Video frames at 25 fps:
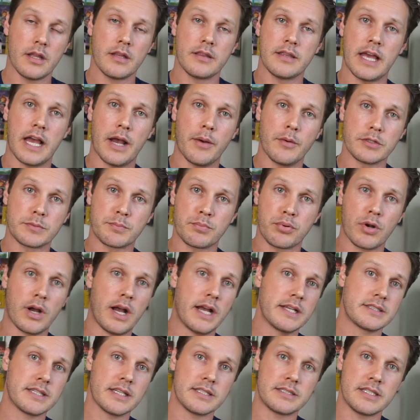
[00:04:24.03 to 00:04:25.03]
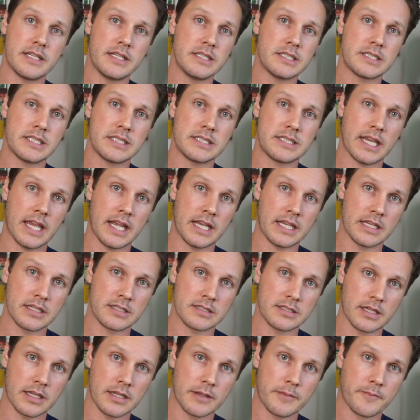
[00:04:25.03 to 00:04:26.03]
That was processed
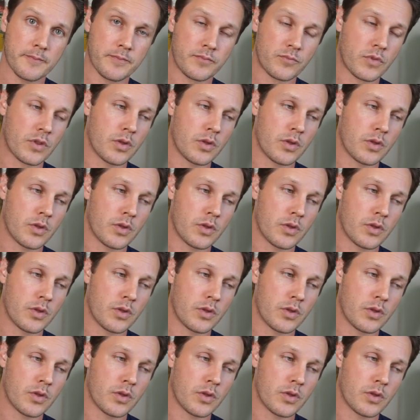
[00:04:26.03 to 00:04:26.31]
instantaneously.